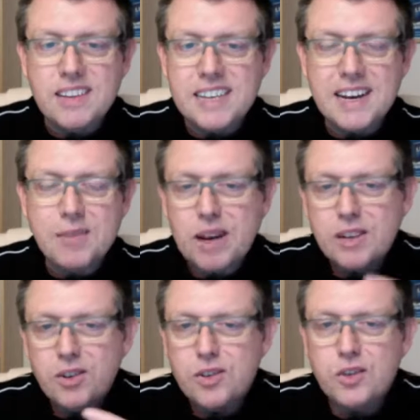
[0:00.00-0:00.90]

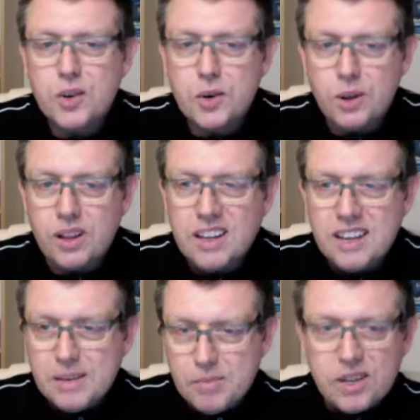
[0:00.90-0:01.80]
Money's just a tool.
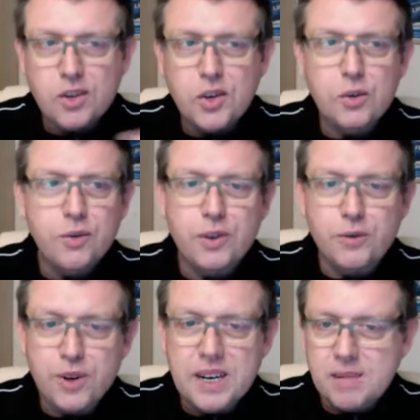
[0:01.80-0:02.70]
Money's a tool for your
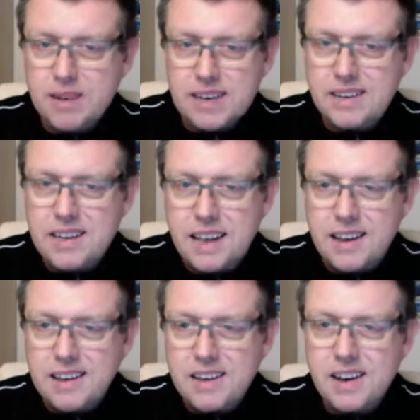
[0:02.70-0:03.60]
freedom, and that's it.
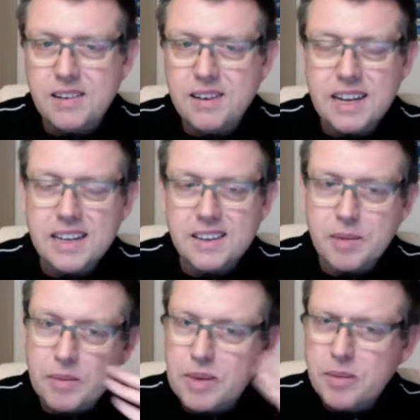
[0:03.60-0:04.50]
And so
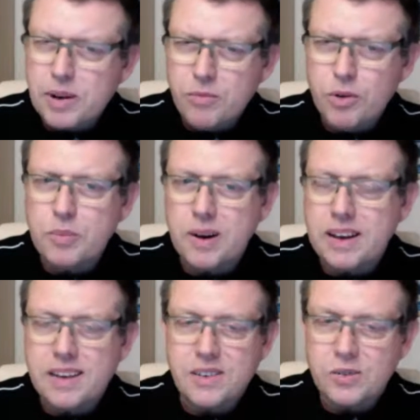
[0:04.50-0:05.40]
many people are ruled
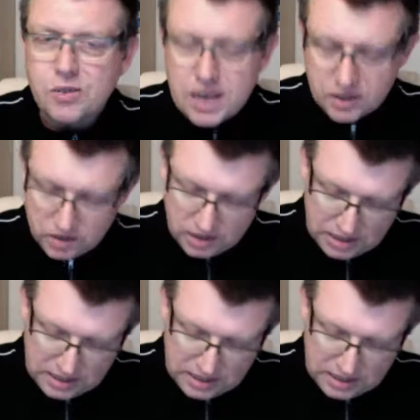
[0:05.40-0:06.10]
by it. It's strange.